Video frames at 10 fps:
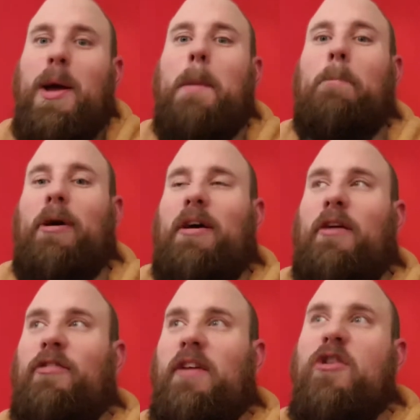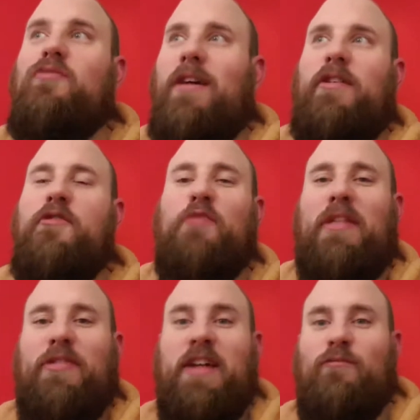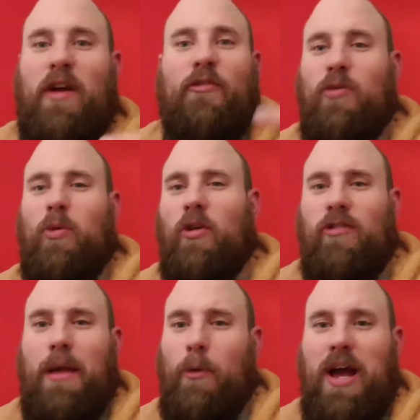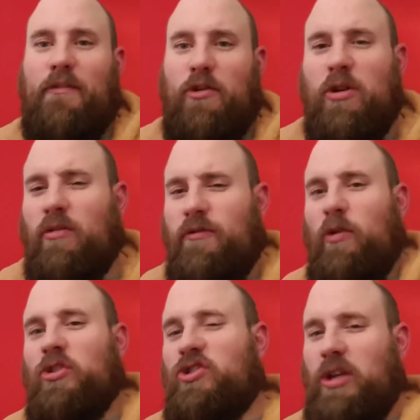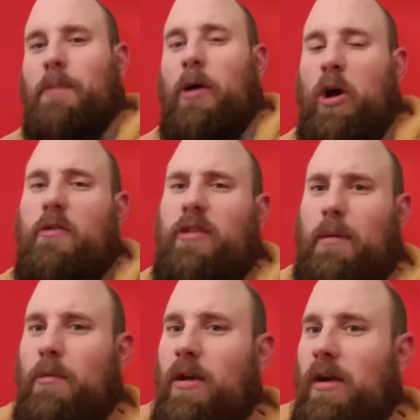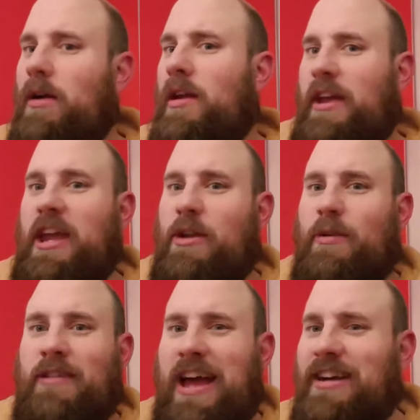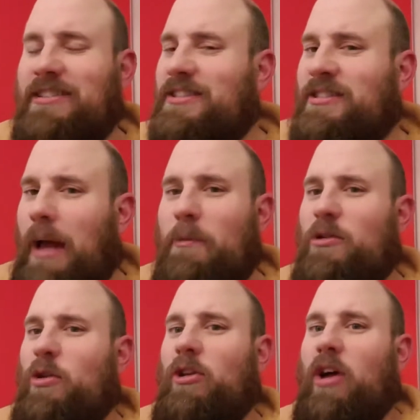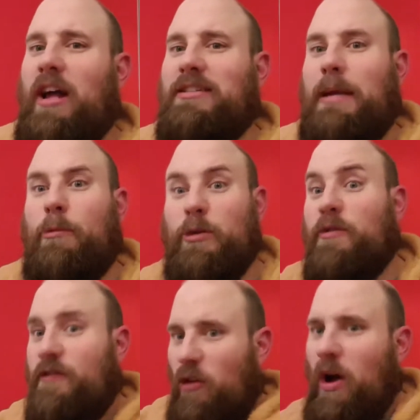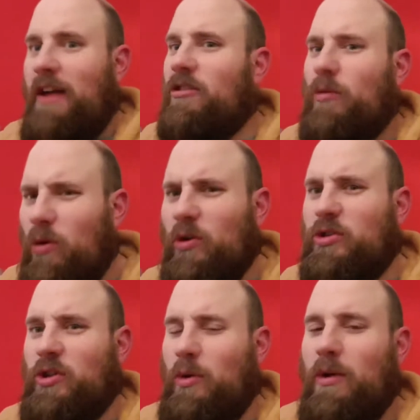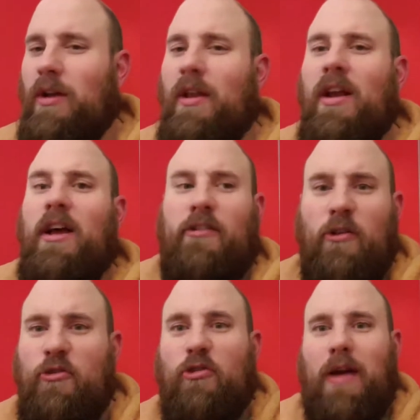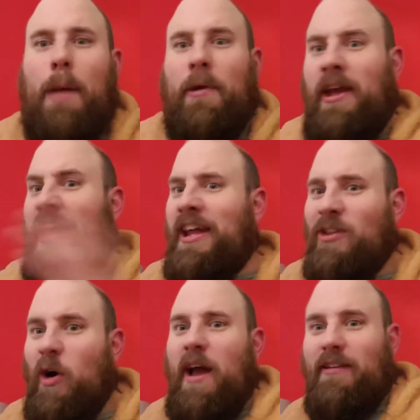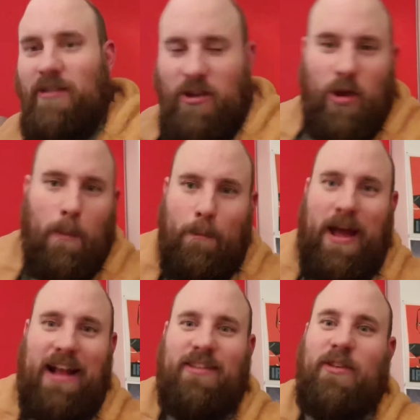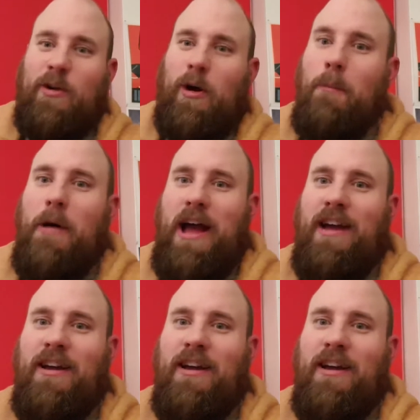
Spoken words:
But obviously, if you run towards them, whatever, you can force jump over them, hit your attack and summon your lightsaber, which will fly towards you. As soon as you grab it, it ignites, and then you go back to the combat.